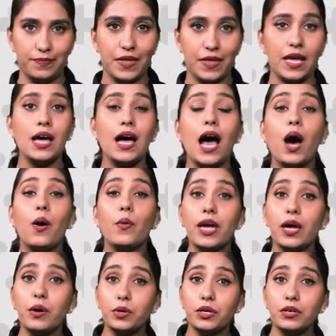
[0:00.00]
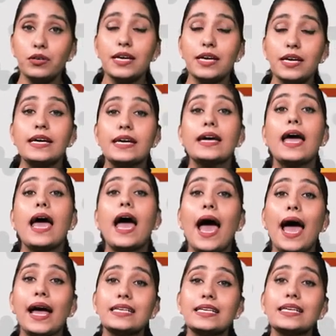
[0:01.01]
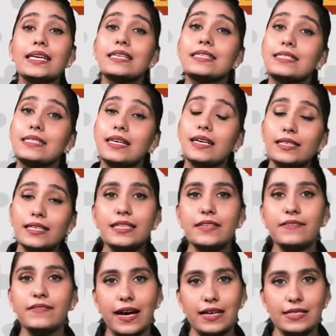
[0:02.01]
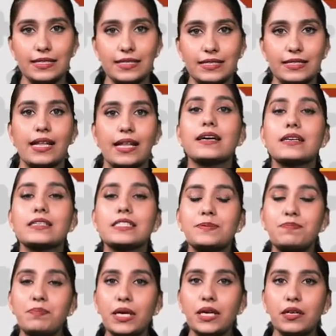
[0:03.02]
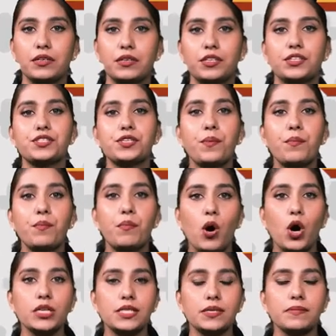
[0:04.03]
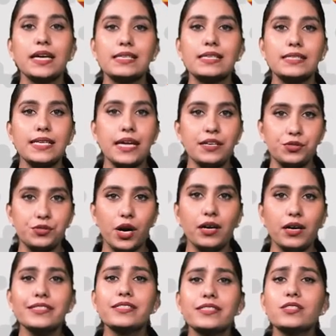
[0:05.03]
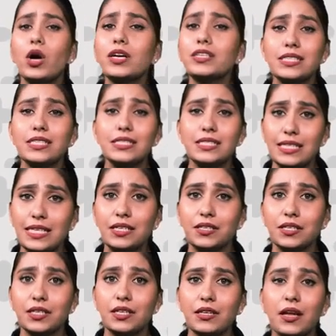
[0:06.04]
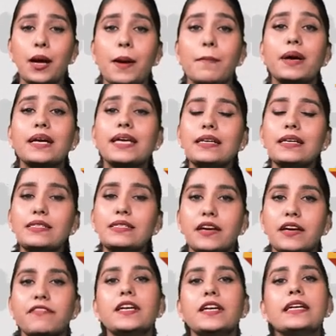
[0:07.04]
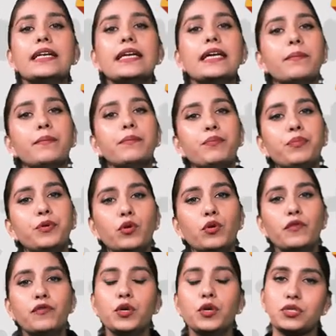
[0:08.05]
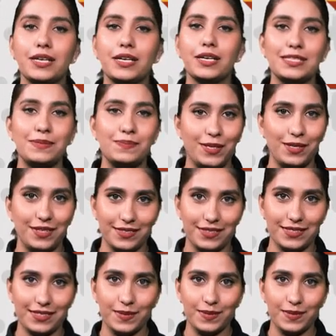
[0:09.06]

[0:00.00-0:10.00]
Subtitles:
However, adding external devices like speakers, modem, etc. is not integral but can definitely improve user experience.